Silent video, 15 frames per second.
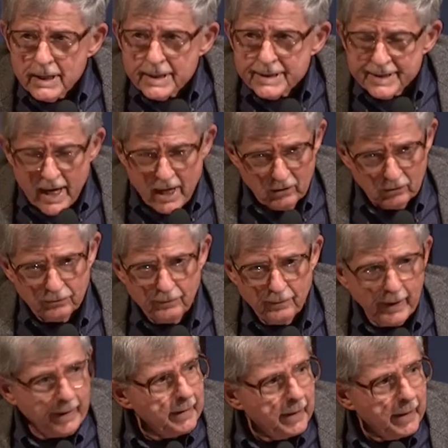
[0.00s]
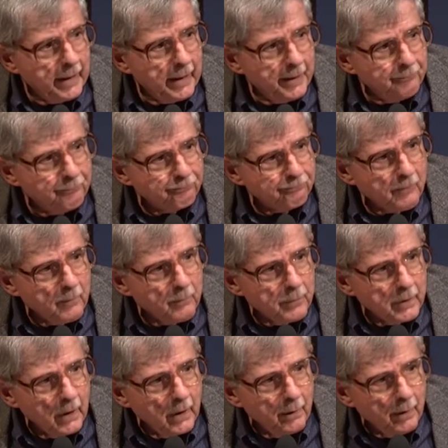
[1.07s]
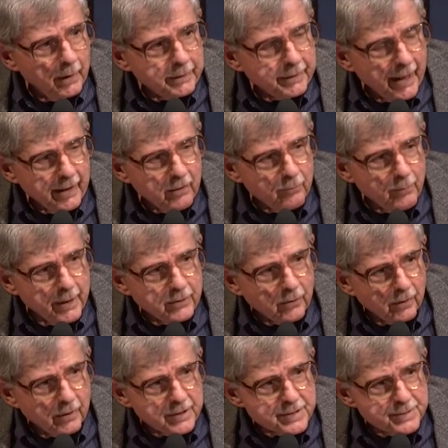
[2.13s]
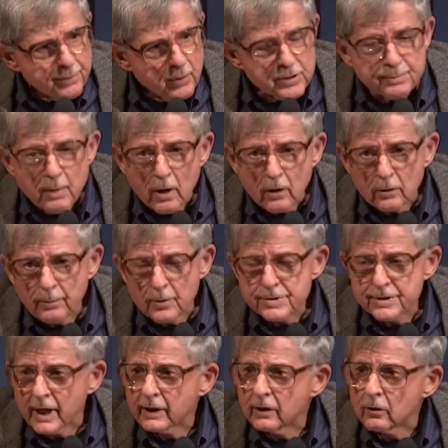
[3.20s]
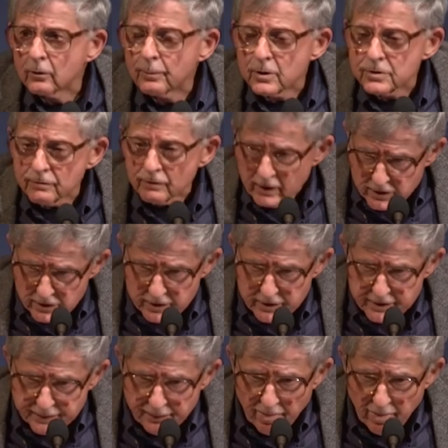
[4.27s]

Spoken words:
So, the title of my talk is Postmodern, Postsecular, Postreligious.